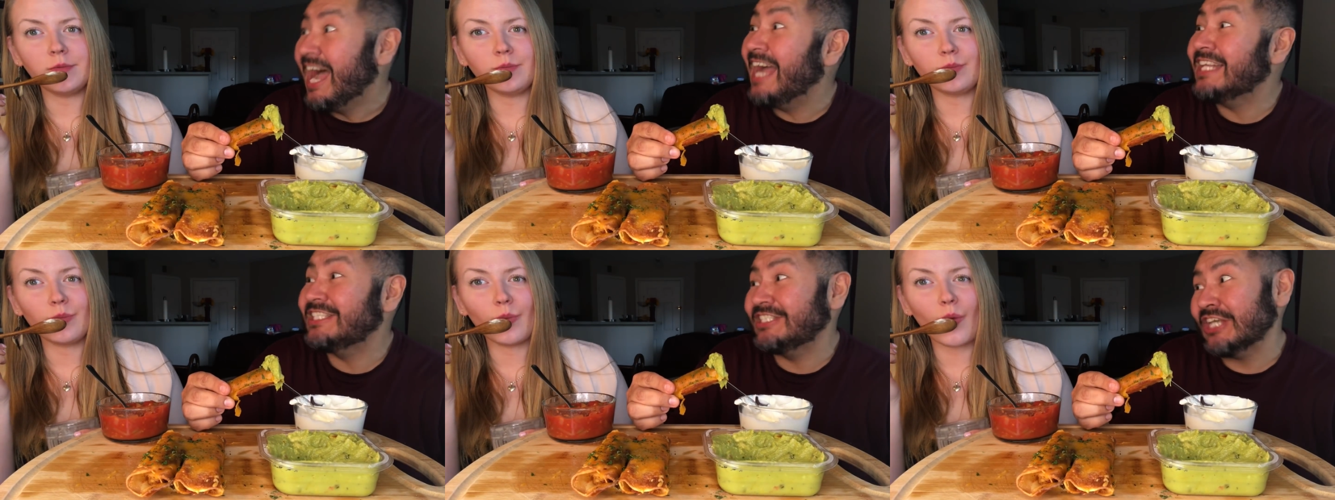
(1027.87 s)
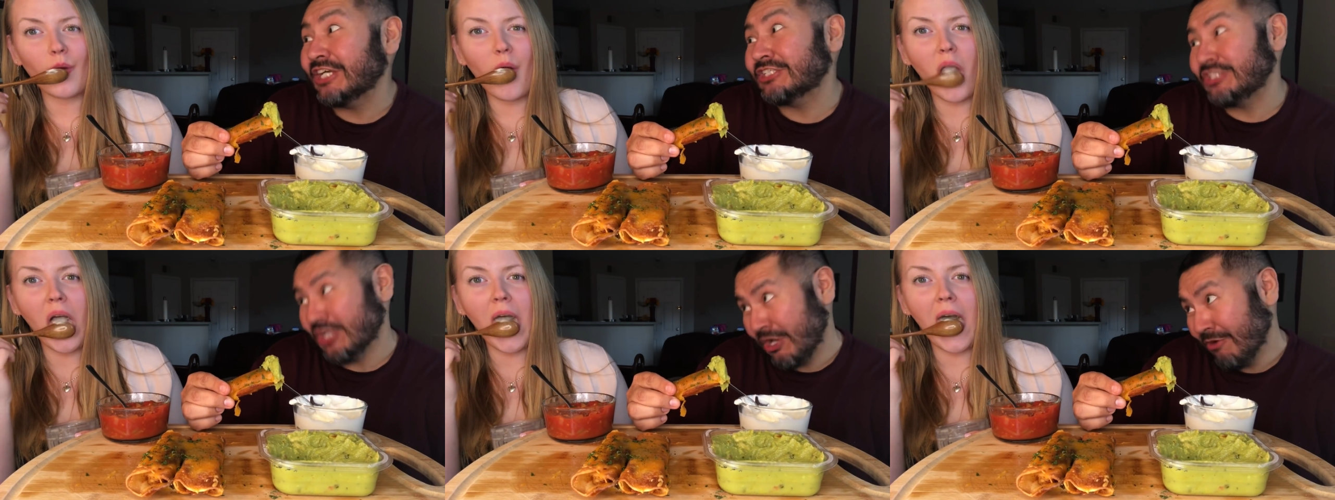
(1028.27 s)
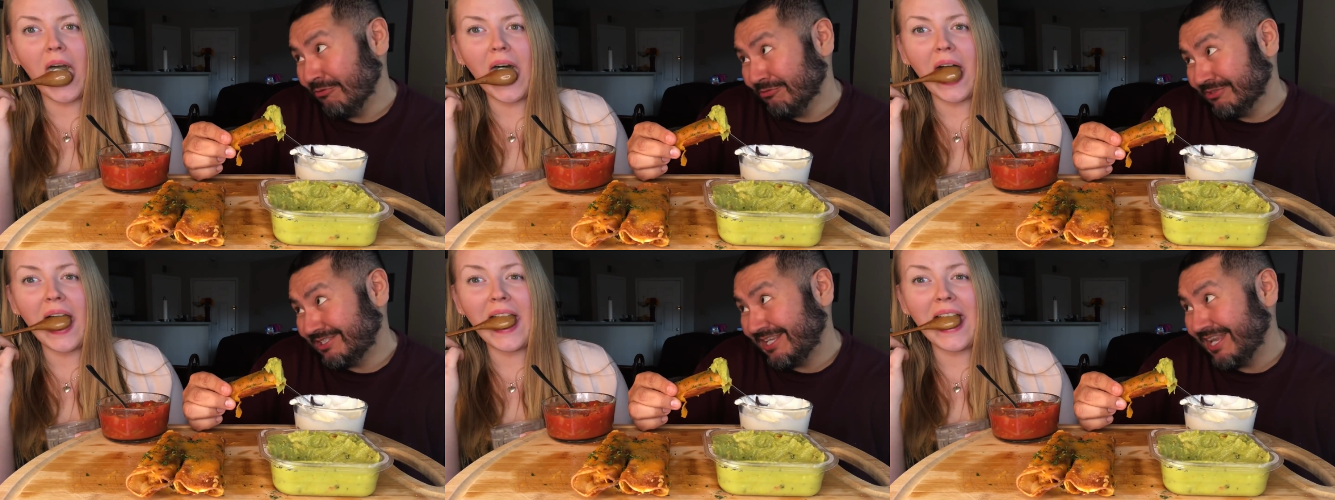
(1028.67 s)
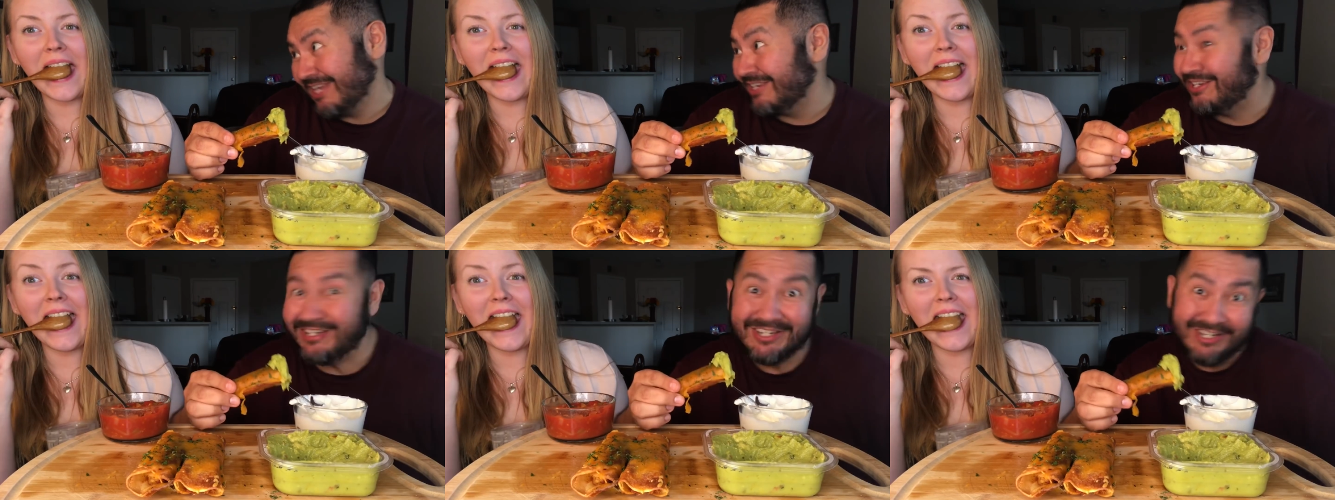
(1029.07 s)
Speaker 1: I suck toes.
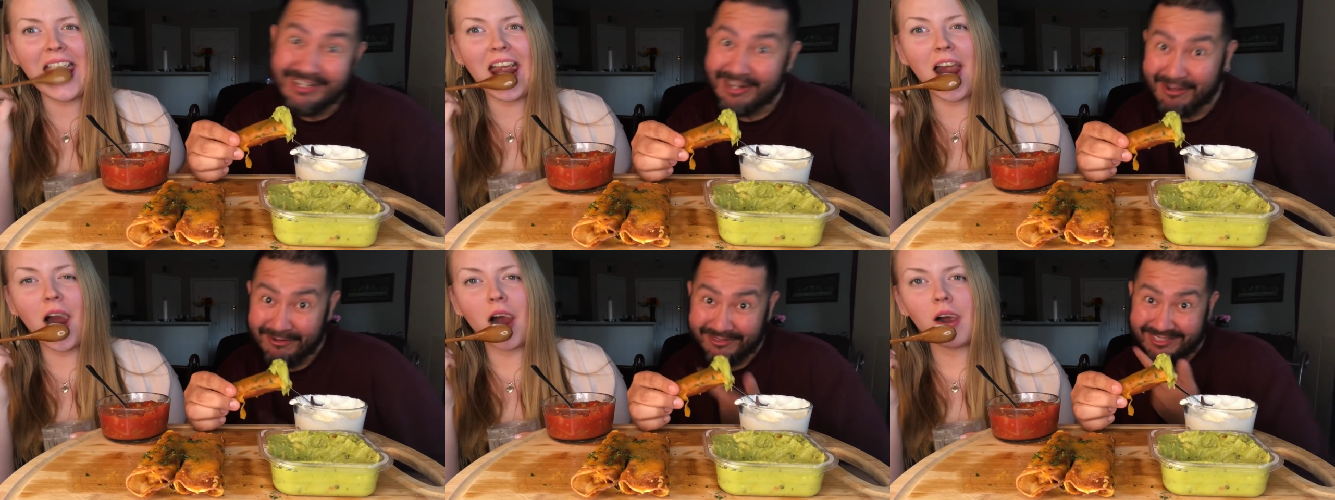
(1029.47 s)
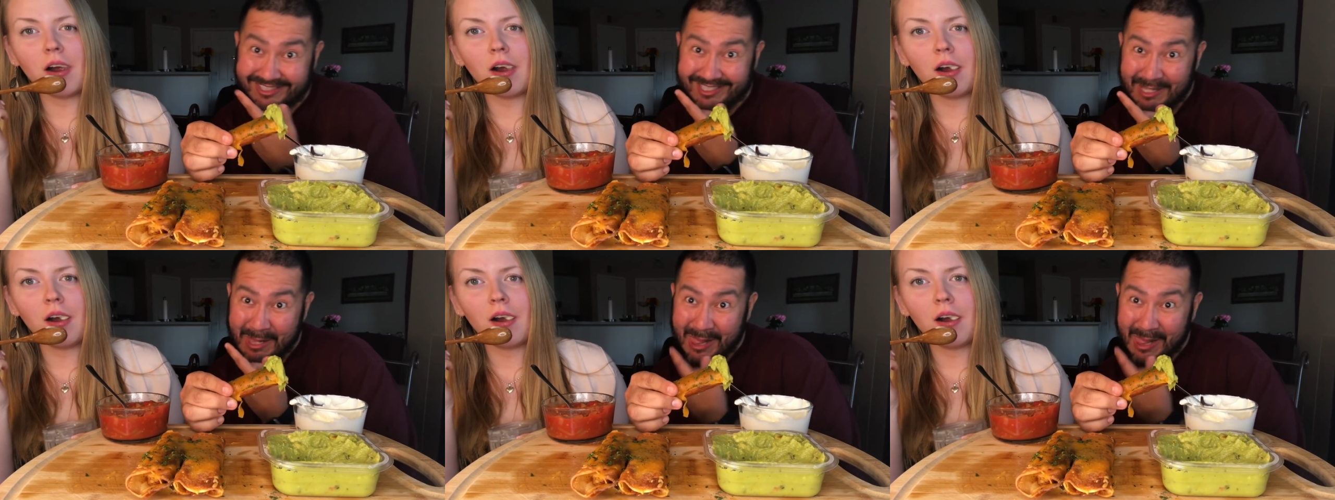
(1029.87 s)
She knows.